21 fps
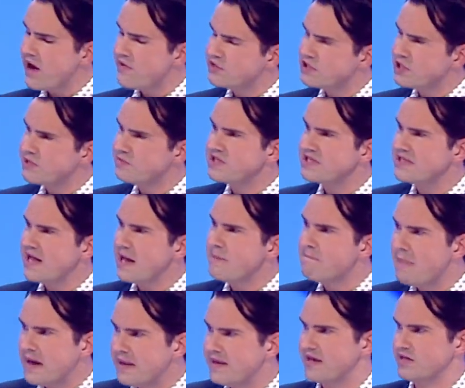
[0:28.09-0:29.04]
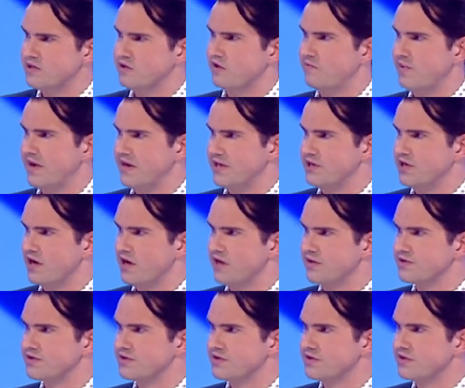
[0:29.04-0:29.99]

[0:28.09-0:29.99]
encouraging them to take Mondays off by any chance?